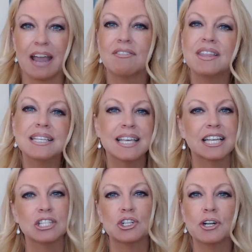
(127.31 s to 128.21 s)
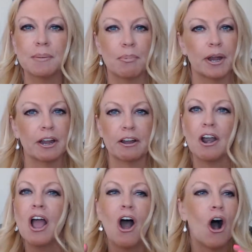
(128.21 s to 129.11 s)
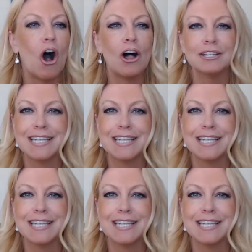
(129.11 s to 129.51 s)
Everything's like a circuit breaker, all